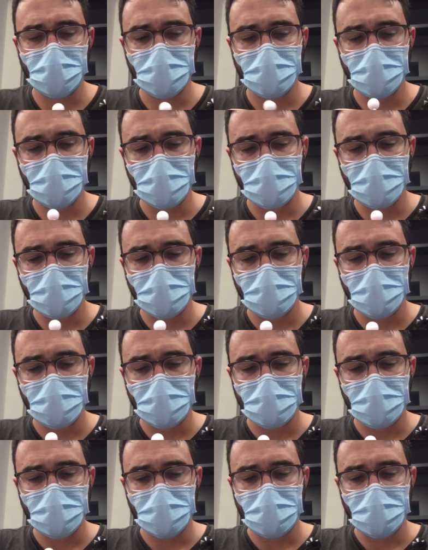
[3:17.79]

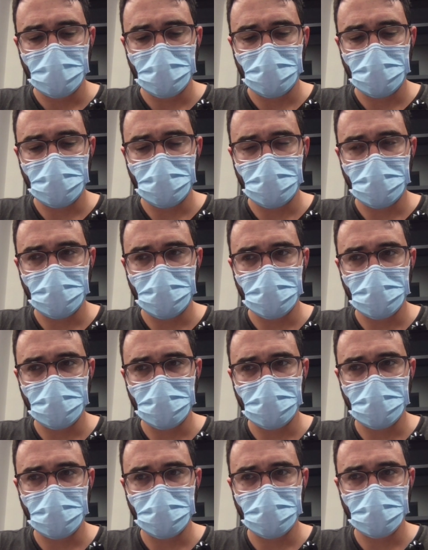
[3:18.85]

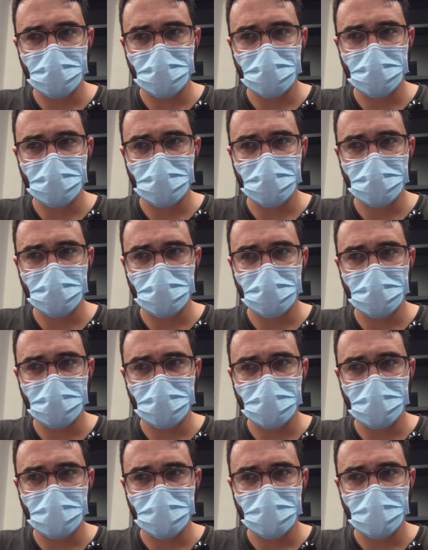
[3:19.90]

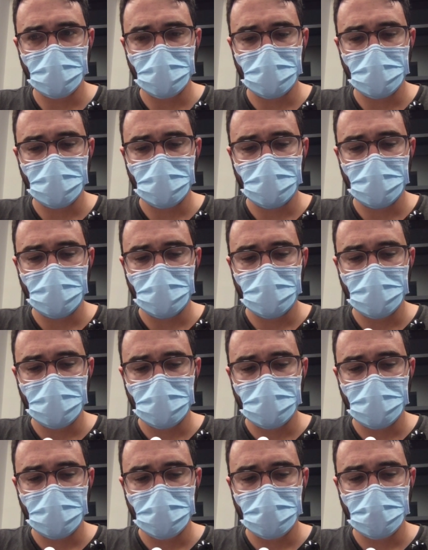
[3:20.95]

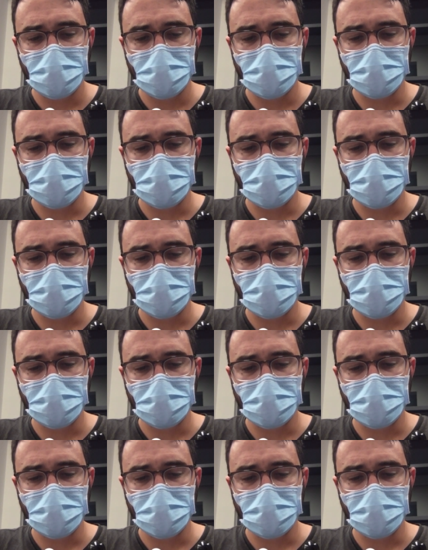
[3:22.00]
No one is speaking in this clip.